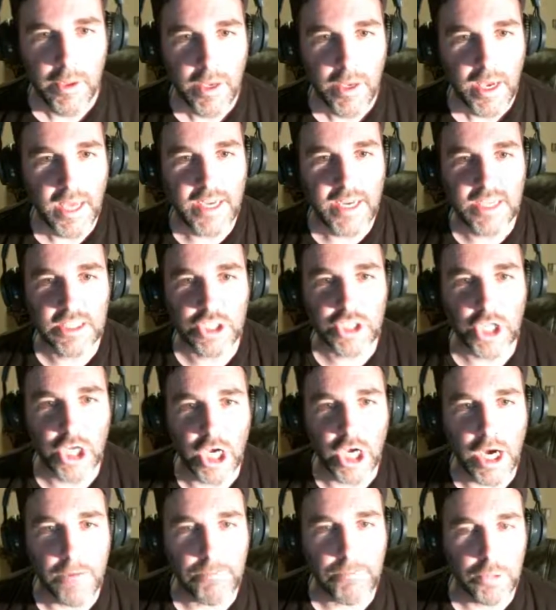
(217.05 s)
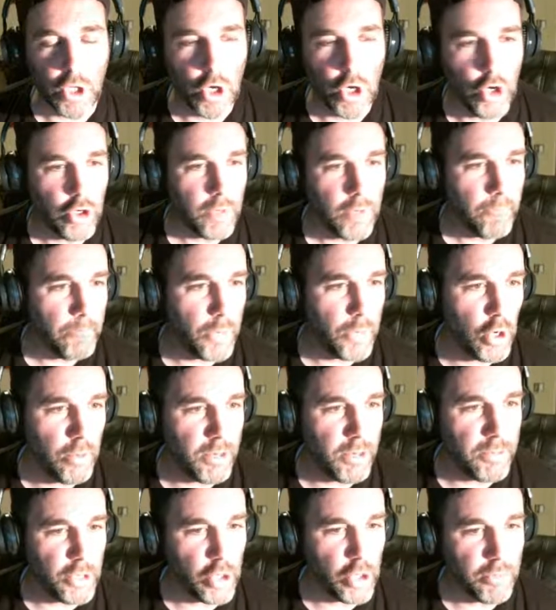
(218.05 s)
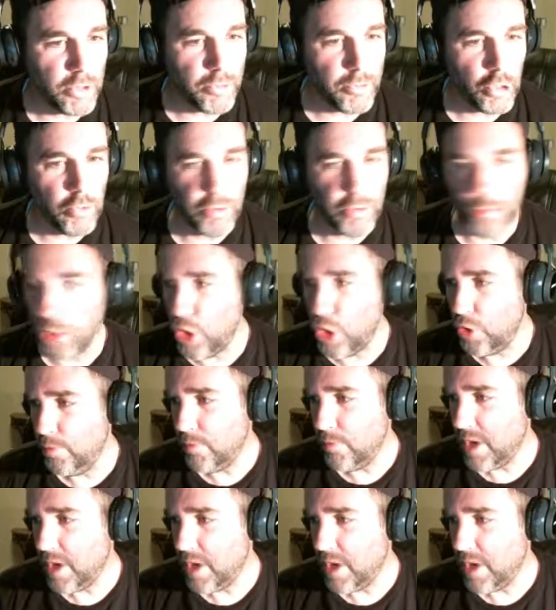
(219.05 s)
And then it's going to upload. Boom, ba boom, ba boom, ba boom.